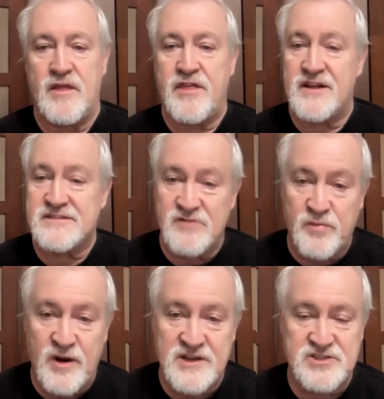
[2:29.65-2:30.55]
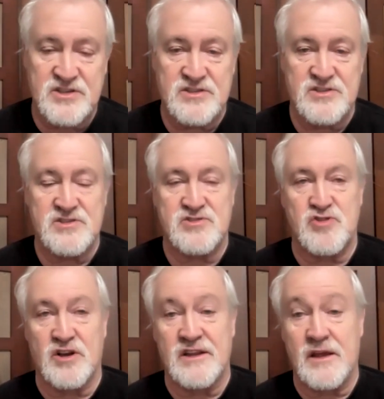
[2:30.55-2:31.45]
thoughts of depression,
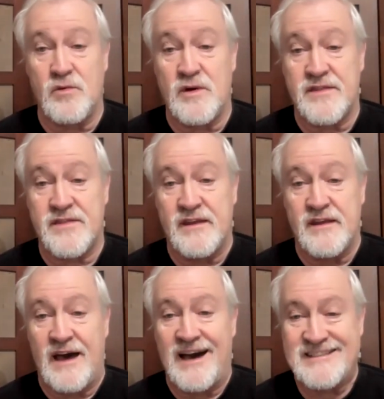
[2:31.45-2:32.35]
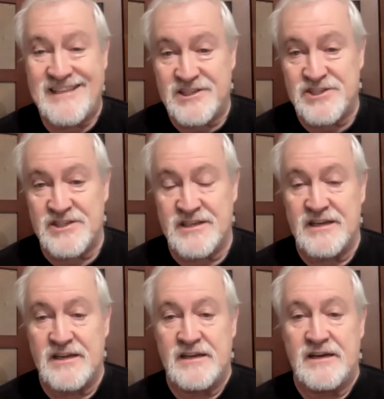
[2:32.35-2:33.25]
struggling with addiction,